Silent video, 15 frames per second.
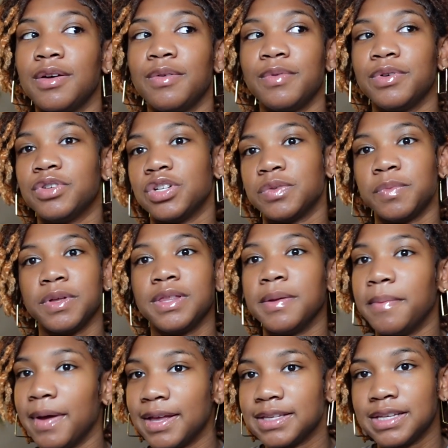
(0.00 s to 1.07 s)
we'll just put the
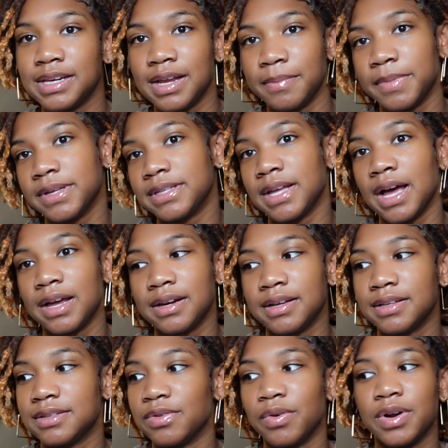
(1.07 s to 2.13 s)
bassinet beside
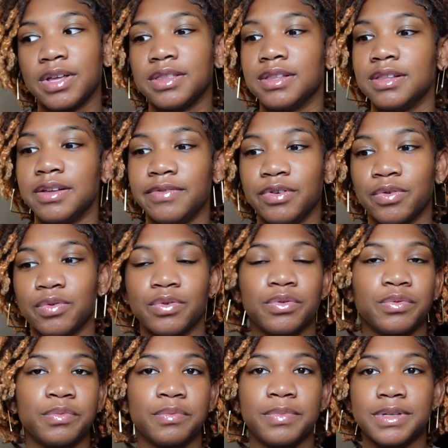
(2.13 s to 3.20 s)
us or in the living
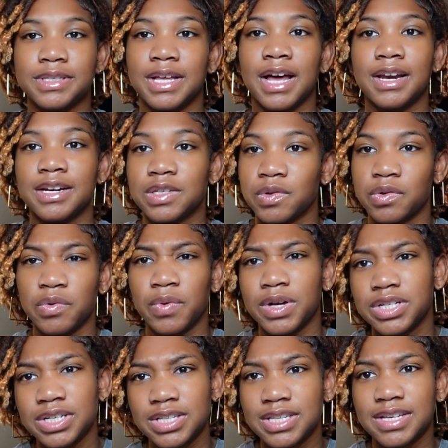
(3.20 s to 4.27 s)
room beside us while we're
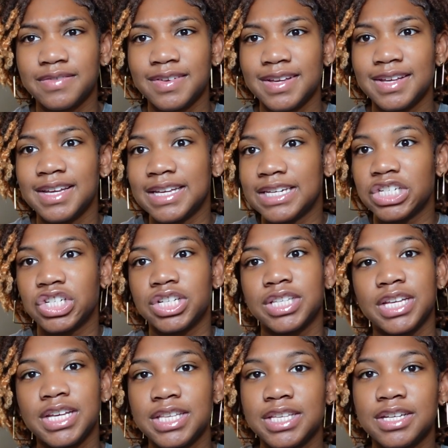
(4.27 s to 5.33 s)
watching TV. And it's
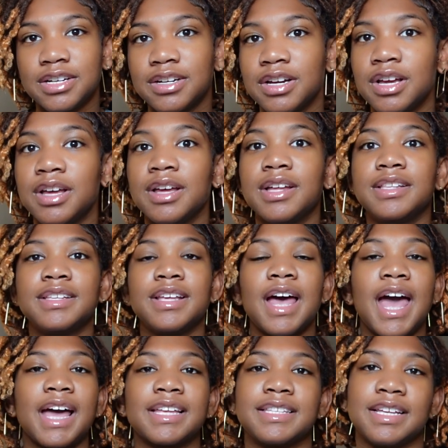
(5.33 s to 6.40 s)
just easier to
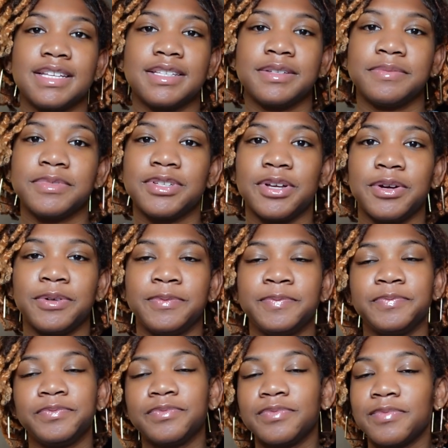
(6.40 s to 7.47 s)
access them. So
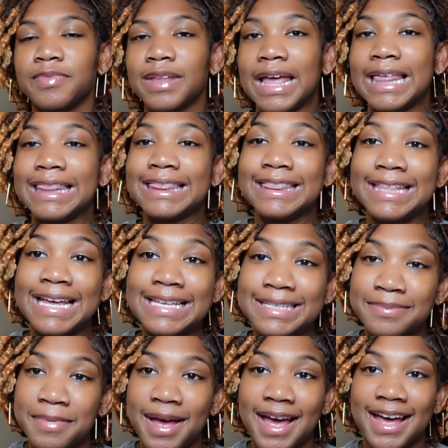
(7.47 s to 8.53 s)

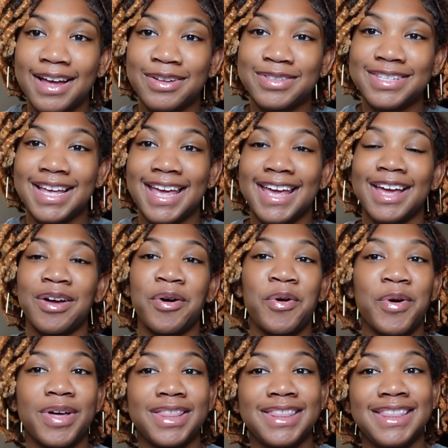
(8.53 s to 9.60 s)
that's my outtake
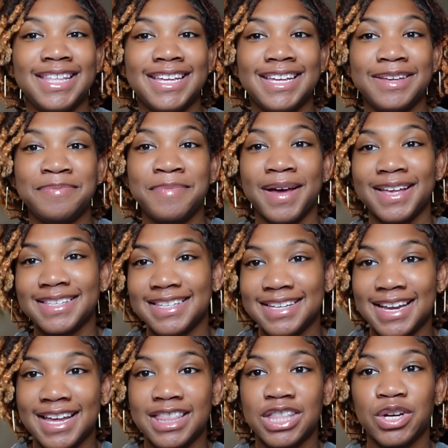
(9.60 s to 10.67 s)
on the
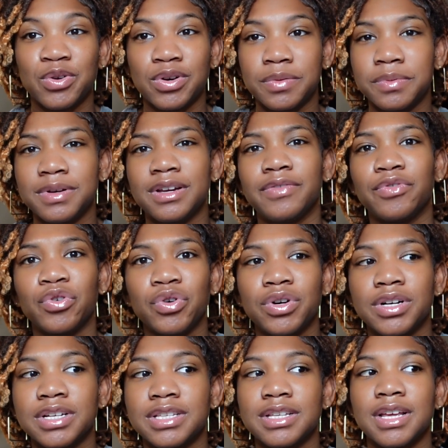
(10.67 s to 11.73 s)
bassinet and the crib. And of
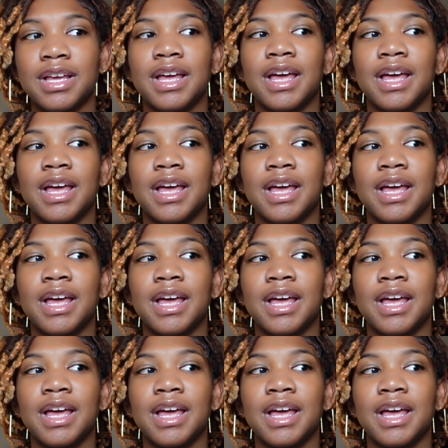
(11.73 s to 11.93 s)
course,